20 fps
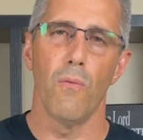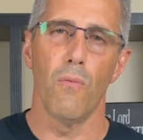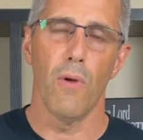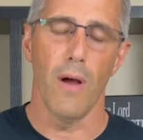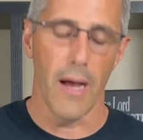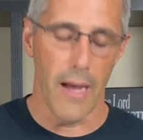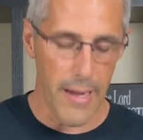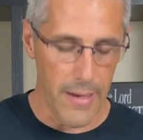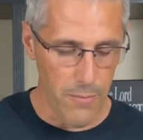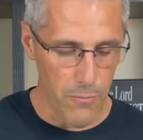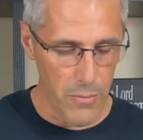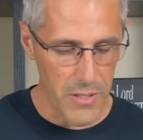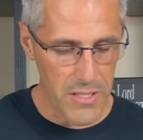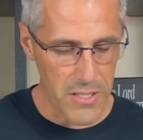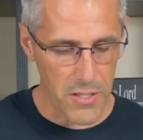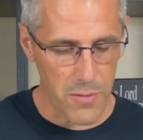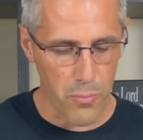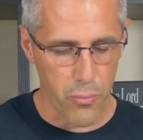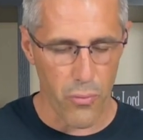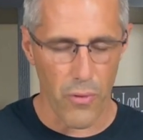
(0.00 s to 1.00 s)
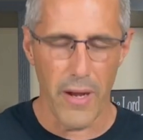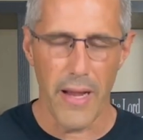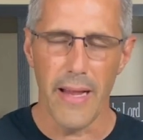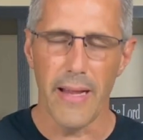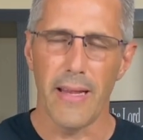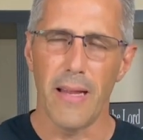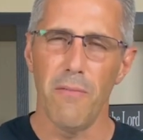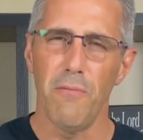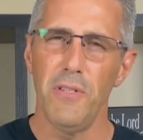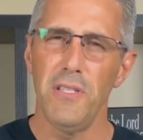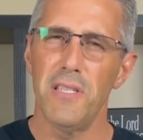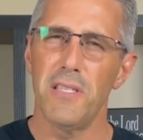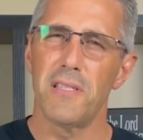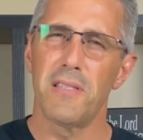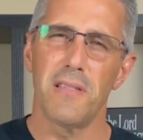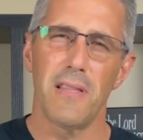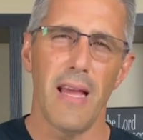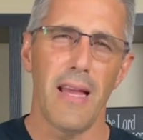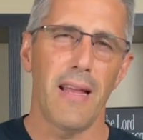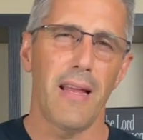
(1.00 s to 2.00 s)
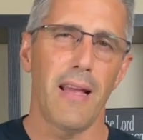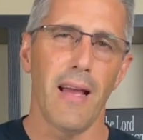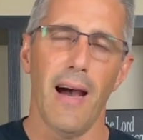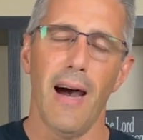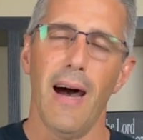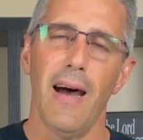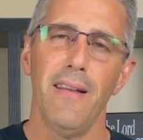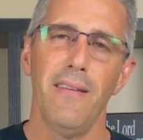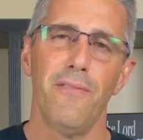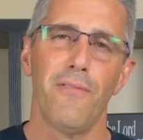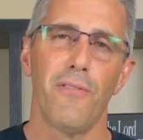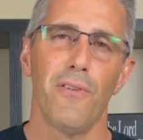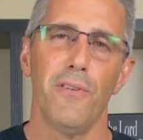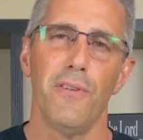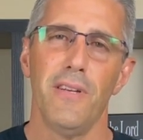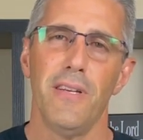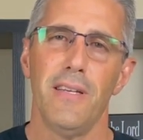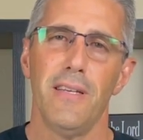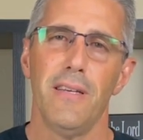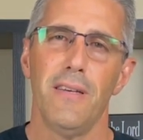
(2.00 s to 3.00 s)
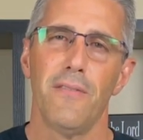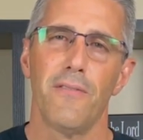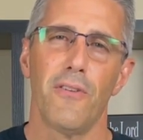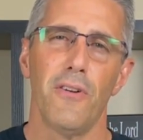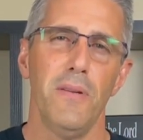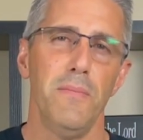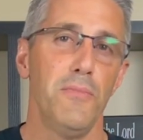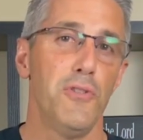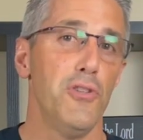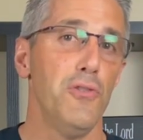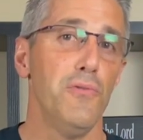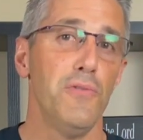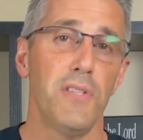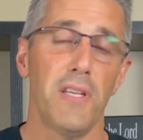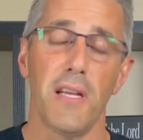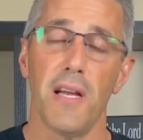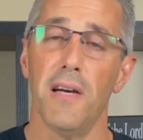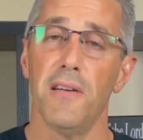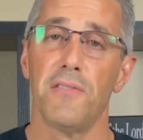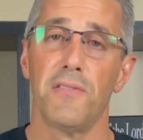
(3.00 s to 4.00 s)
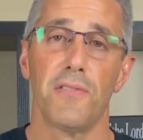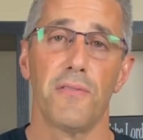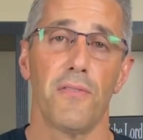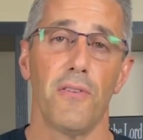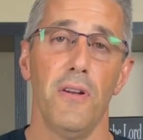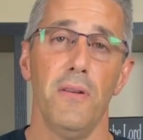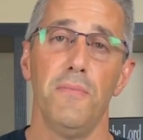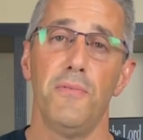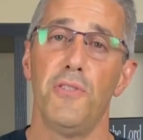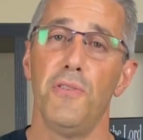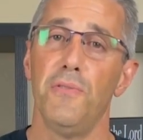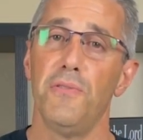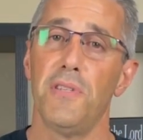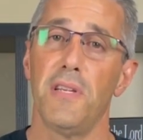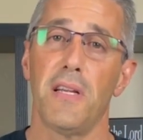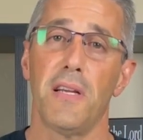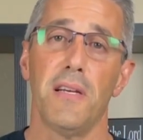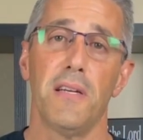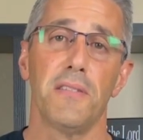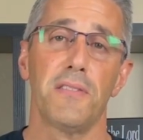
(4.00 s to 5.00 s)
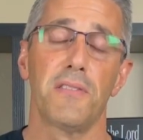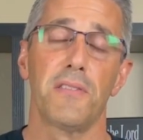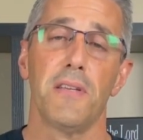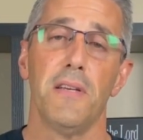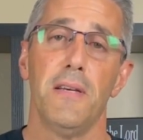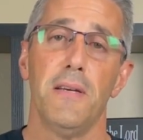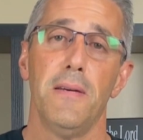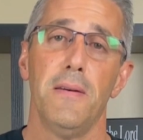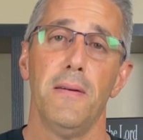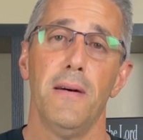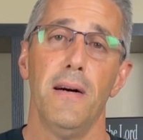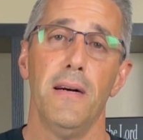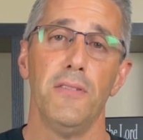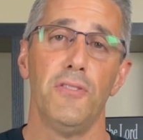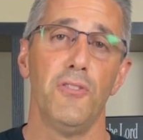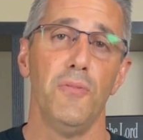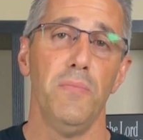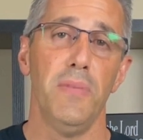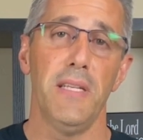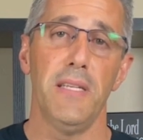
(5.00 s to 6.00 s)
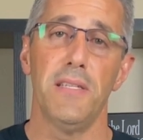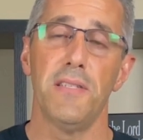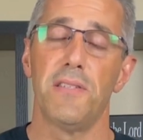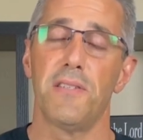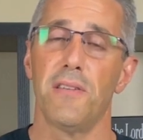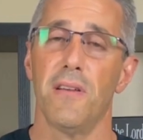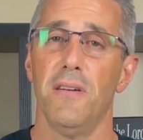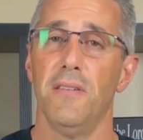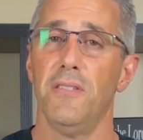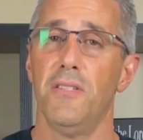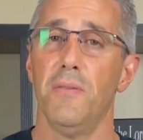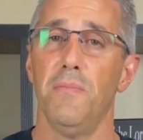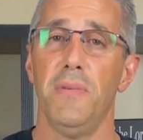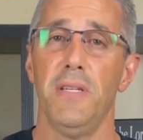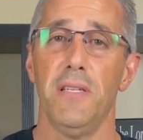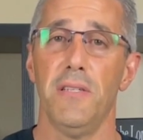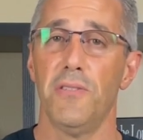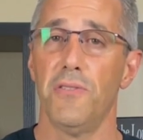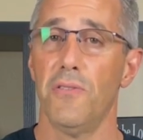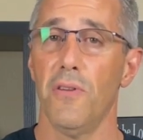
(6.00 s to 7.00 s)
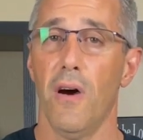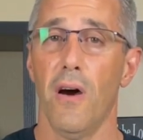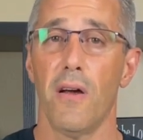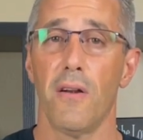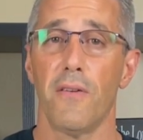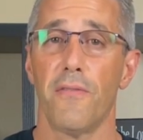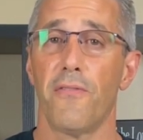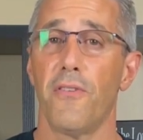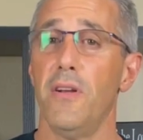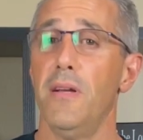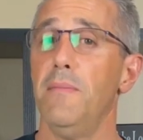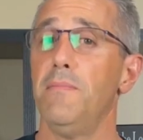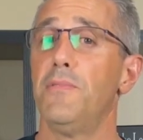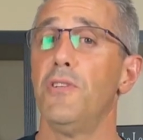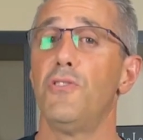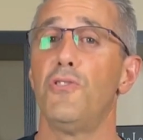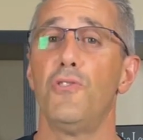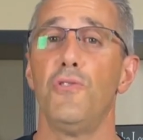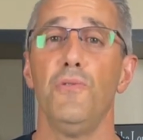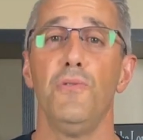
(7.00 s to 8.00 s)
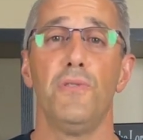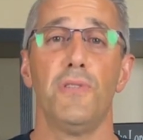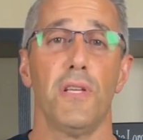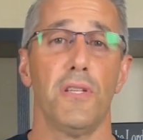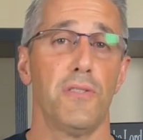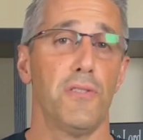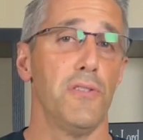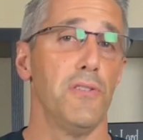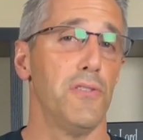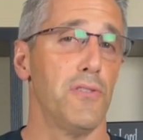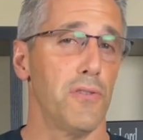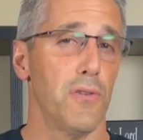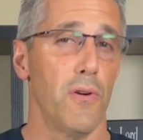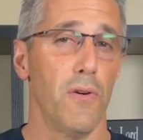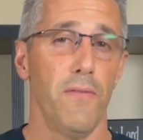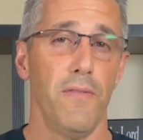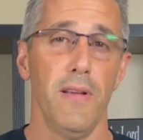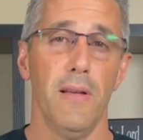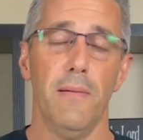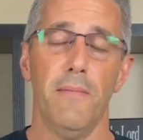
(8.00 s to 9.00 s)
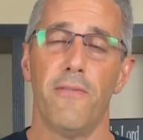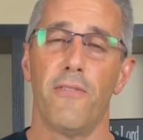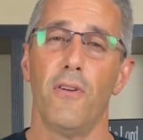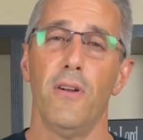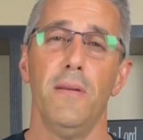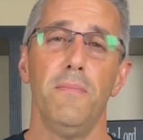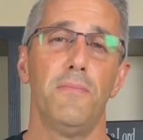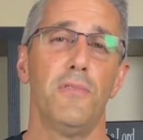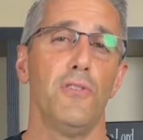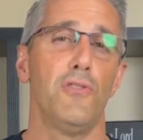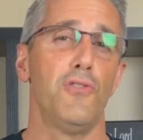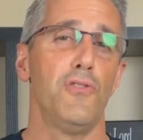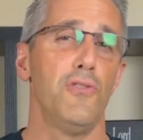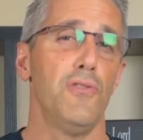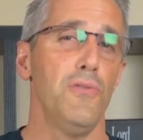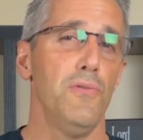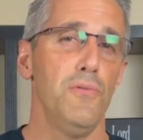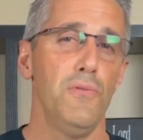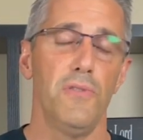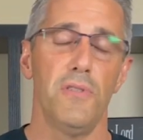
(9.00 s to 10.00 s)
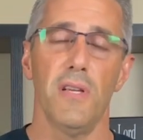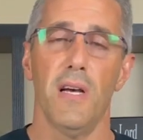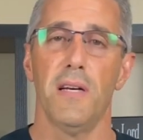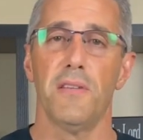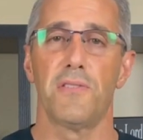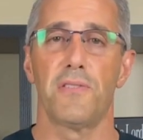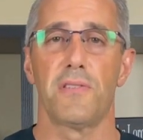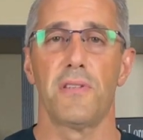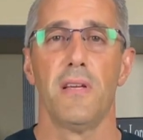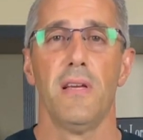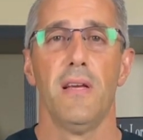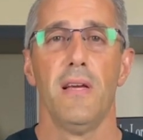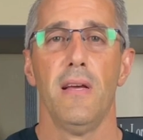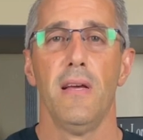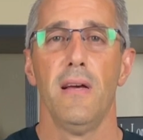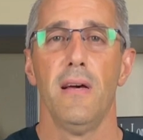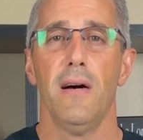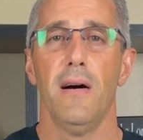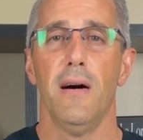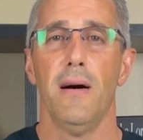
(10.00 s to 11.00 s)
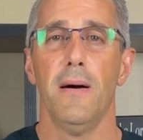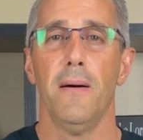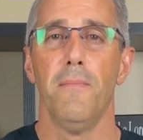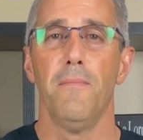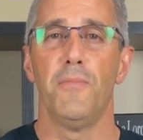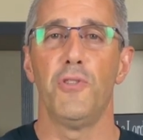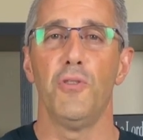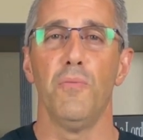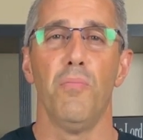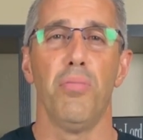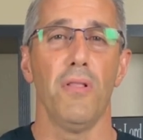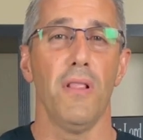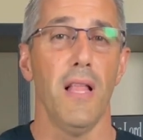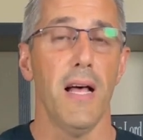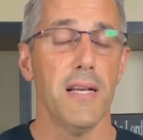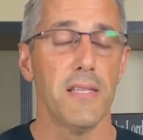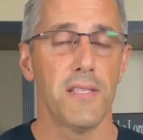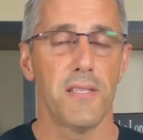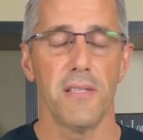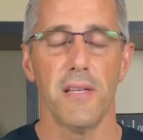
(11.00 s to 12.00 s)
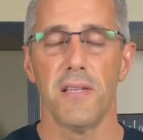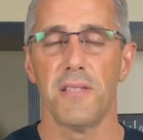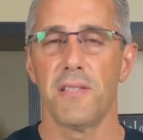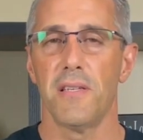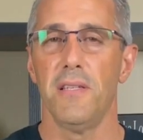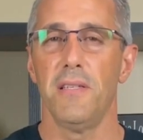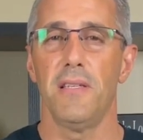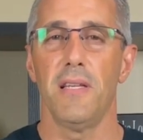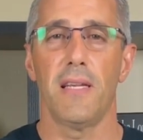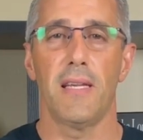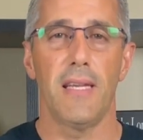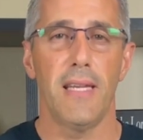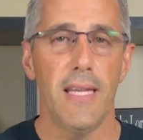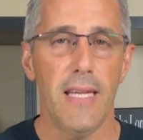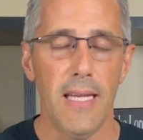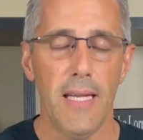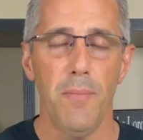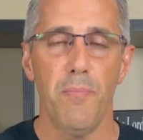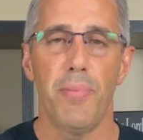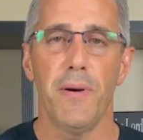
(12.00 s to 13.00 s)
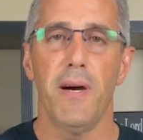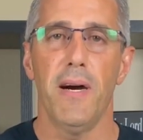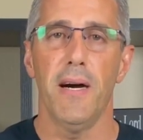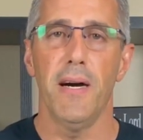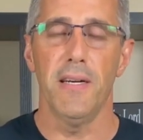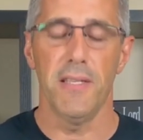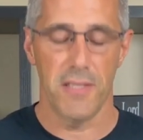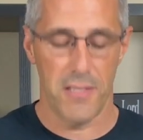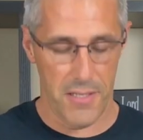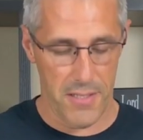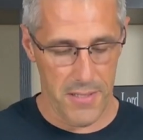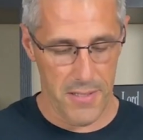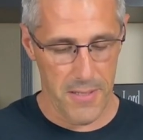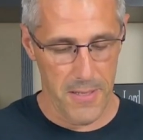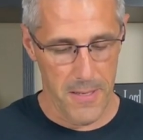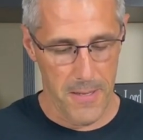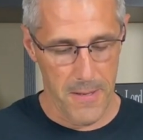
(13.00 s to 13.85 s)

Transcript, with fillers: ride. We just pray. Can we just thank God for, for him choosing us, for him choosing us uh, to be his son, to be his daughter, for him to choose us to serve him, for him to choose us um, to bless us and to keep us.